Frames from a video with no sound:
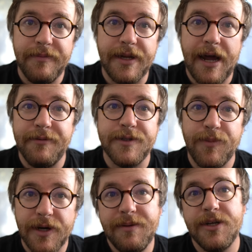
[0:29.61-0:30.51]
But I was
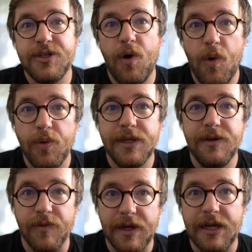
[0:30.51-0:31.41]
pretty much
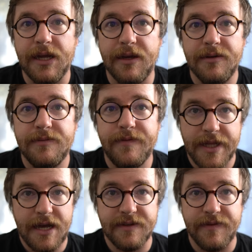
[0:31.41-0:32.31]
only reading
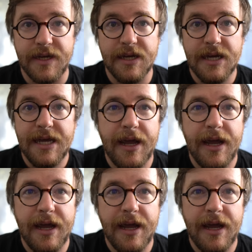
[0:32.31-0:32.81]
philosophy,